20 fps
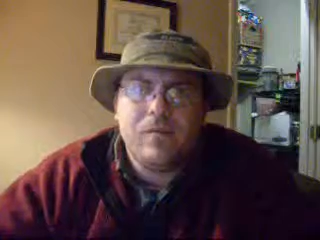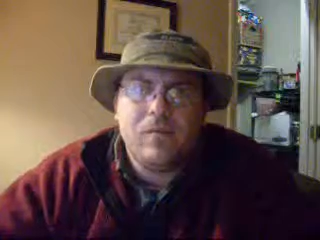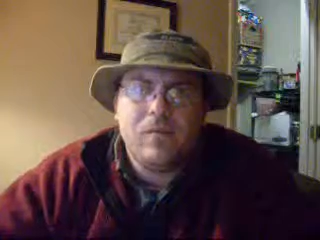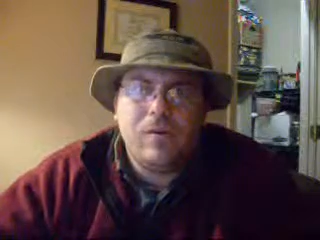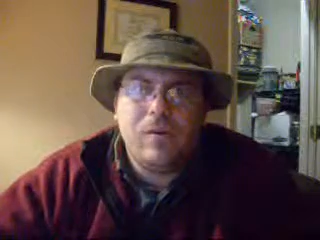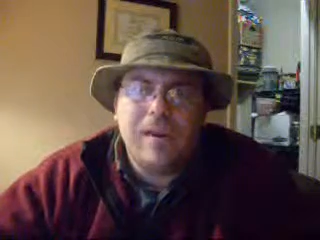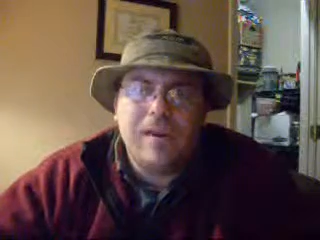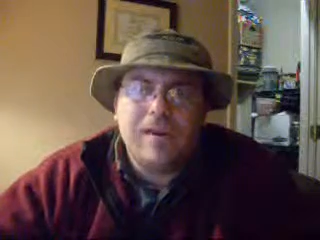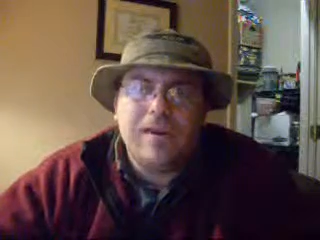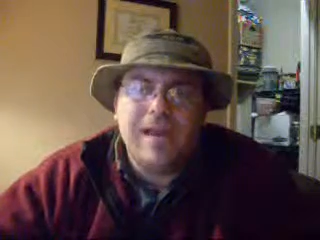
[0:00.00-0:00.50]

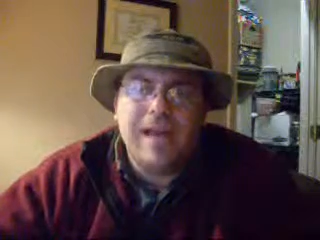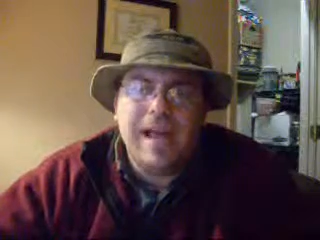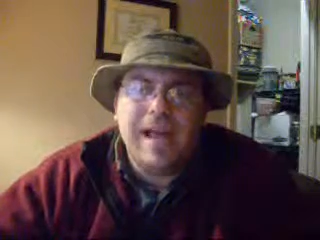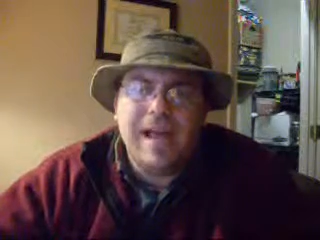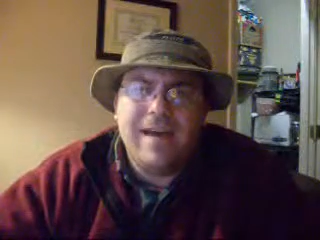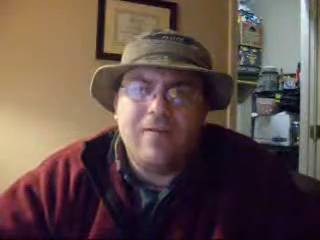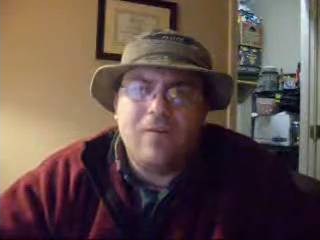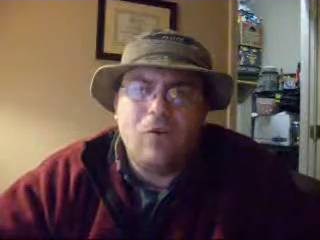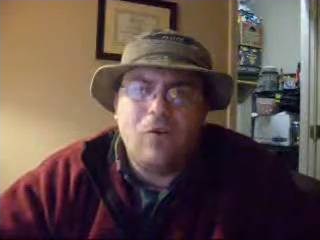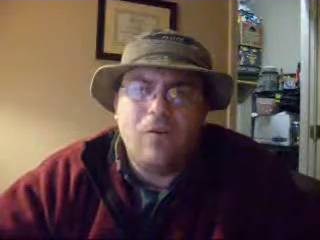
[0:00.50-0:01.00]
We're not going to
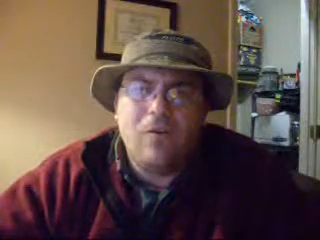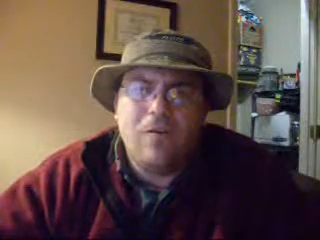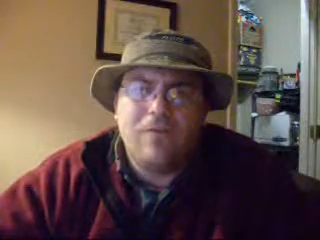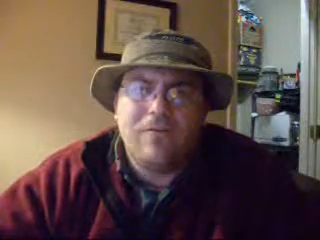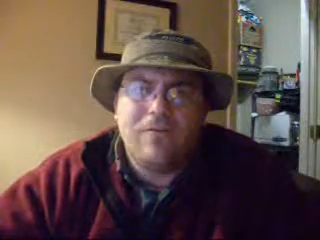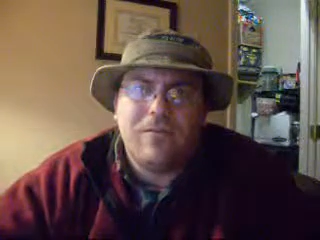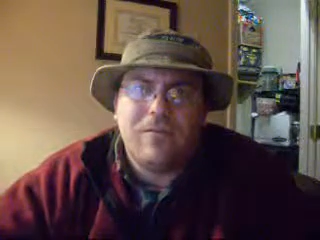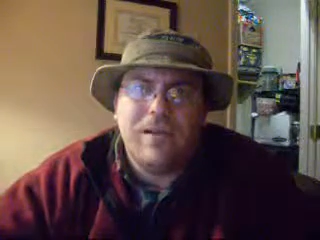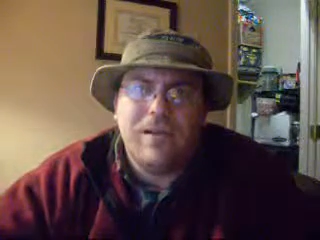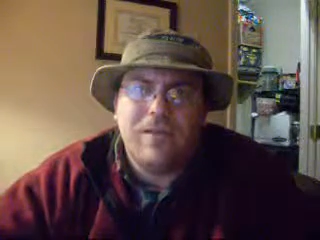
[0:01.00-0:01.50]
have oil
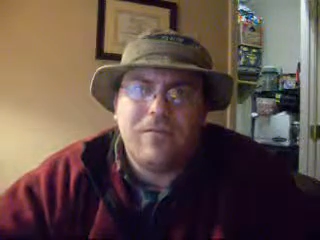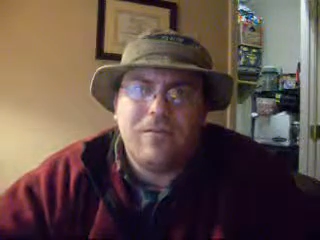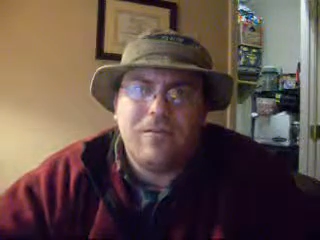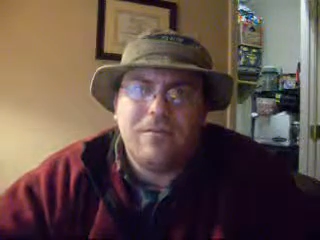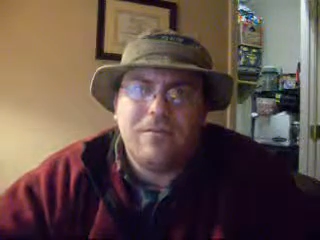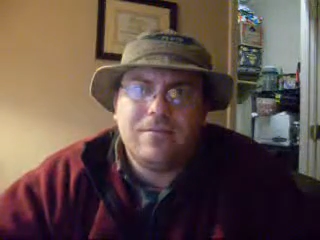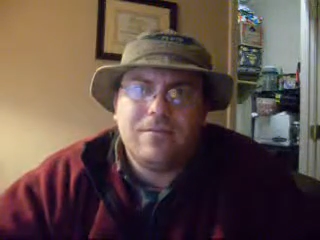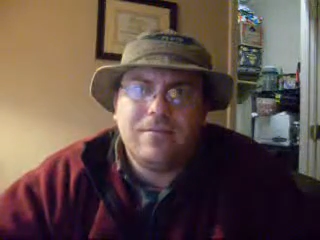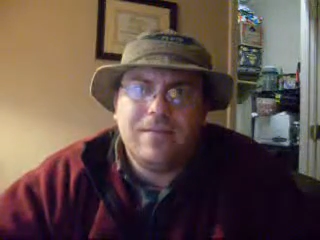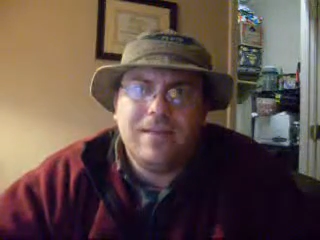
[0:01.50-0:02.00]
forever.